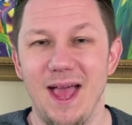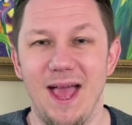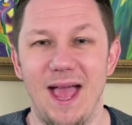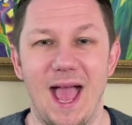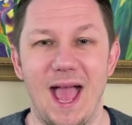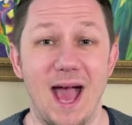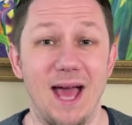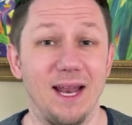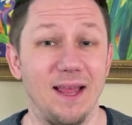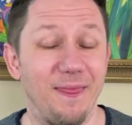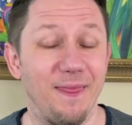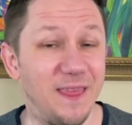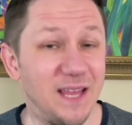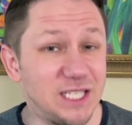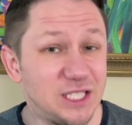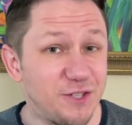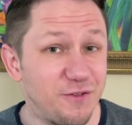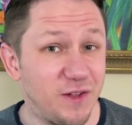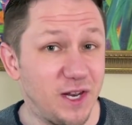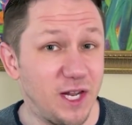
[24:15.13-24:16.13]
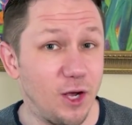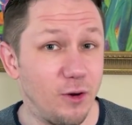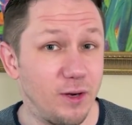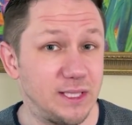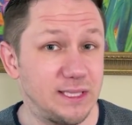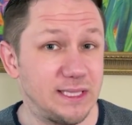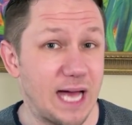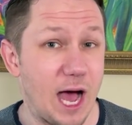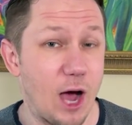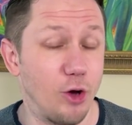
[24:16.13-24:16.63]
And this video
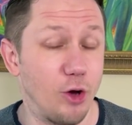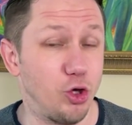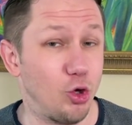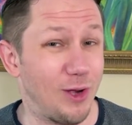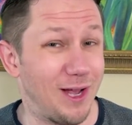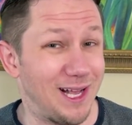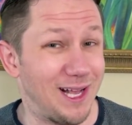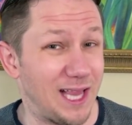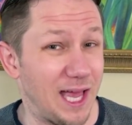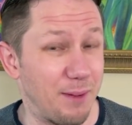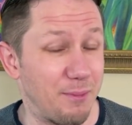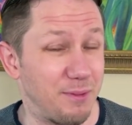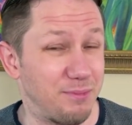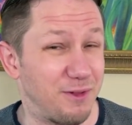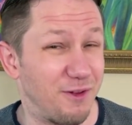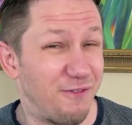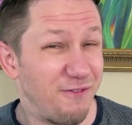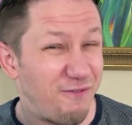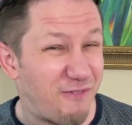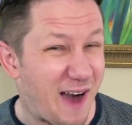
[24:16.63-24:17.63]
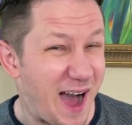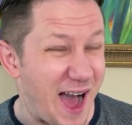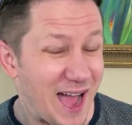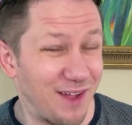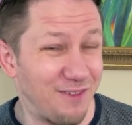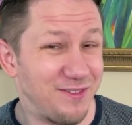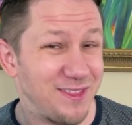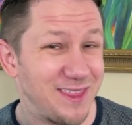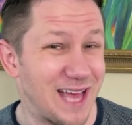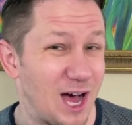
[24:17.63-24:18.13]
is how you can claim up to
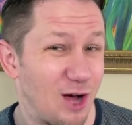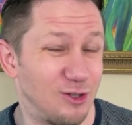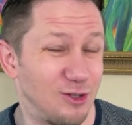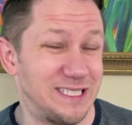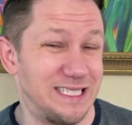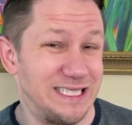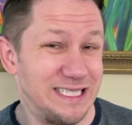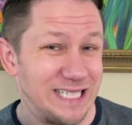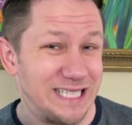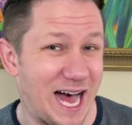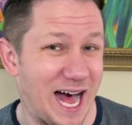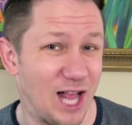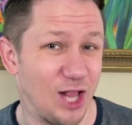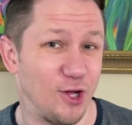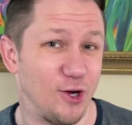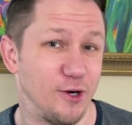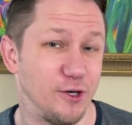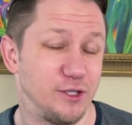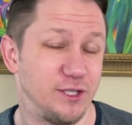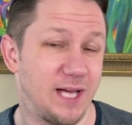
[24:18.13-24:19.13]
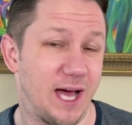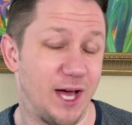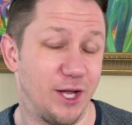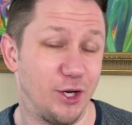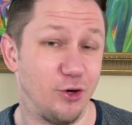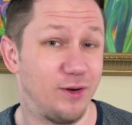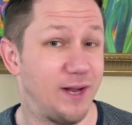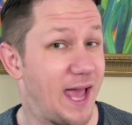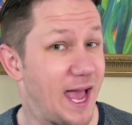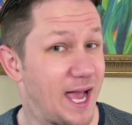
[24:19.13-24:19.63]
$5,000 on
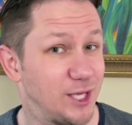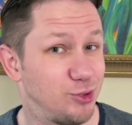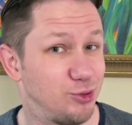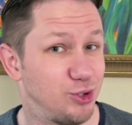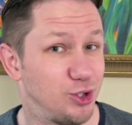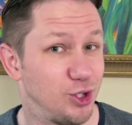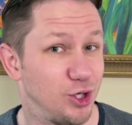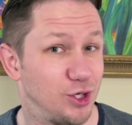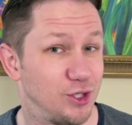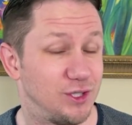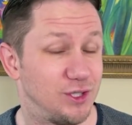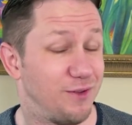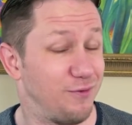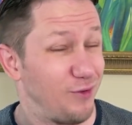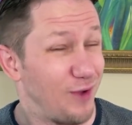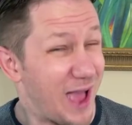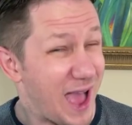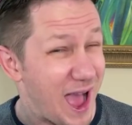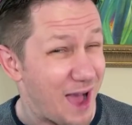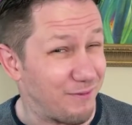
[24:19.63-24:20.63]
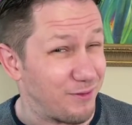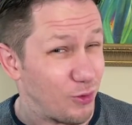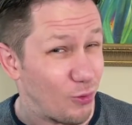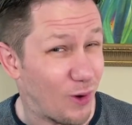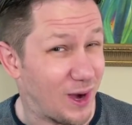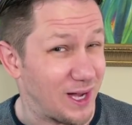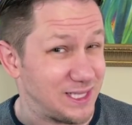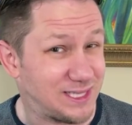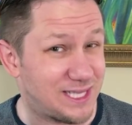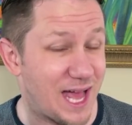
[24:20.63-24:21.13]
your tax returns. If you haven't
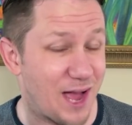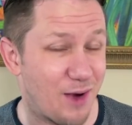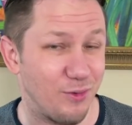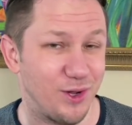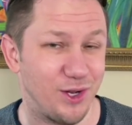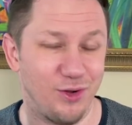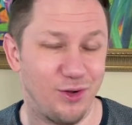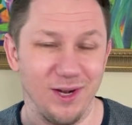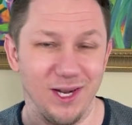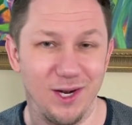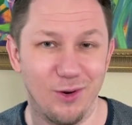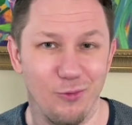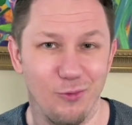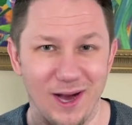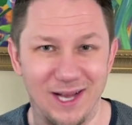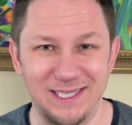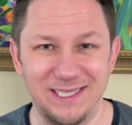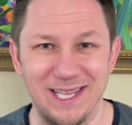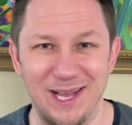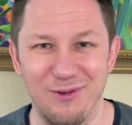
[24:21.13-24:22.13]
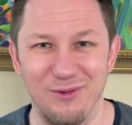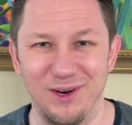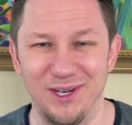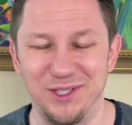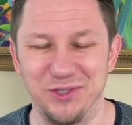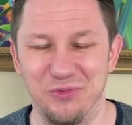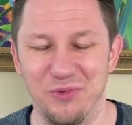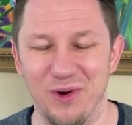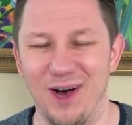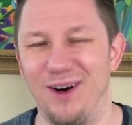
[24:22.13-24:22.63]
watched that one, you need to watch that one
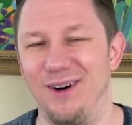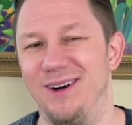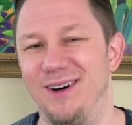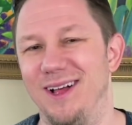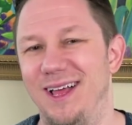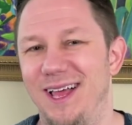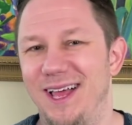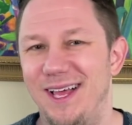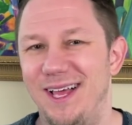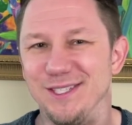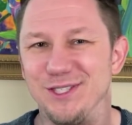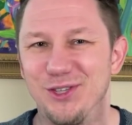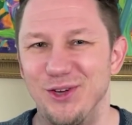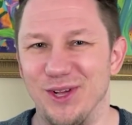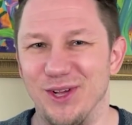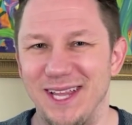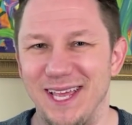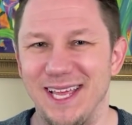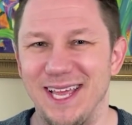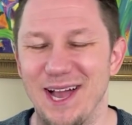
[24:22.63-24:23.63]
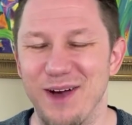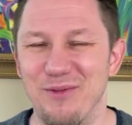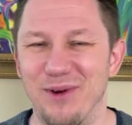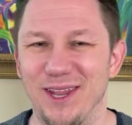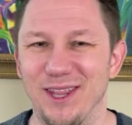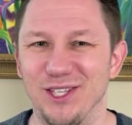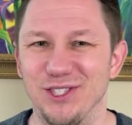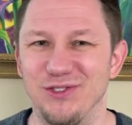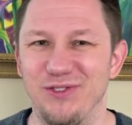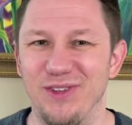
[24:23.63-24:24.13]
as well. So click on one of
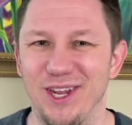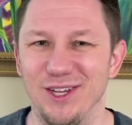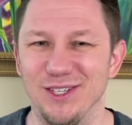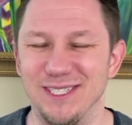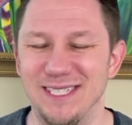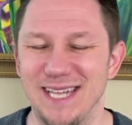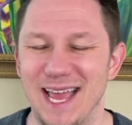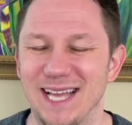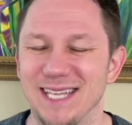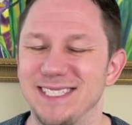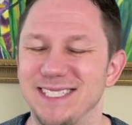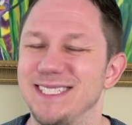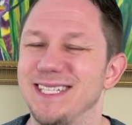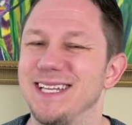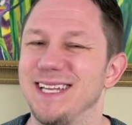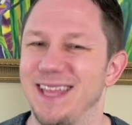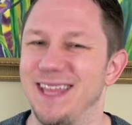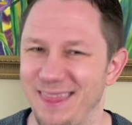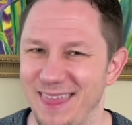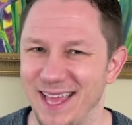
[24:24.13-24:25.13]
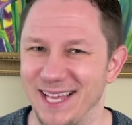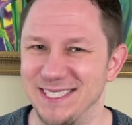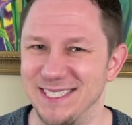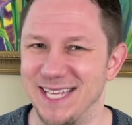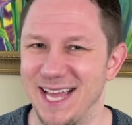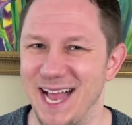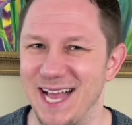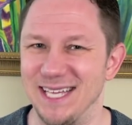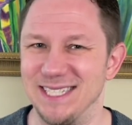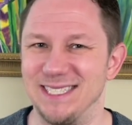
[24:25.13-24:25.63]
those videos next Thanks,
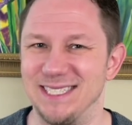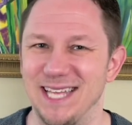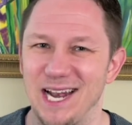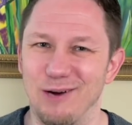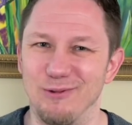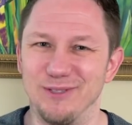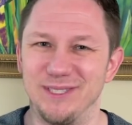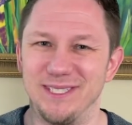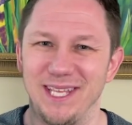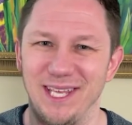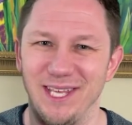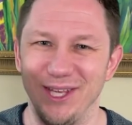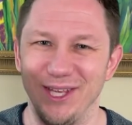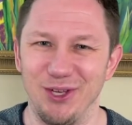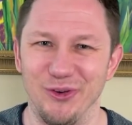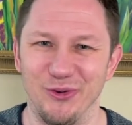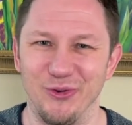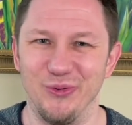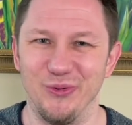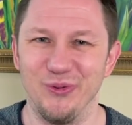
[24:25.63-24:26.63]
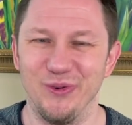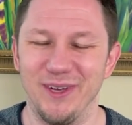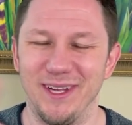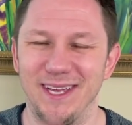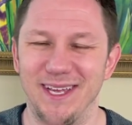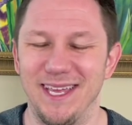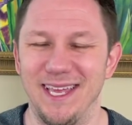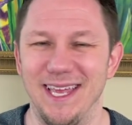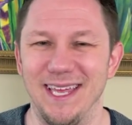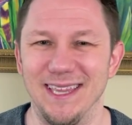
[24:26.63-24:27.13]
guys, and I'll see you
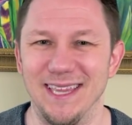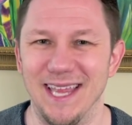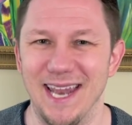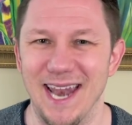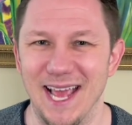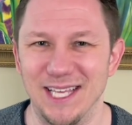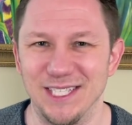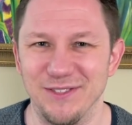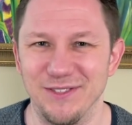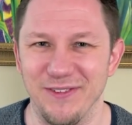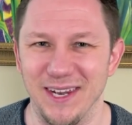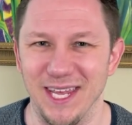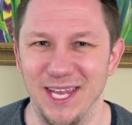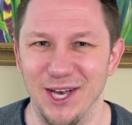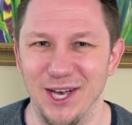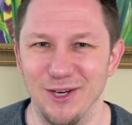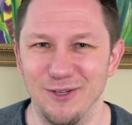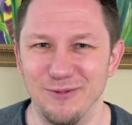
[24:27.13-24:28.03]
in the next video.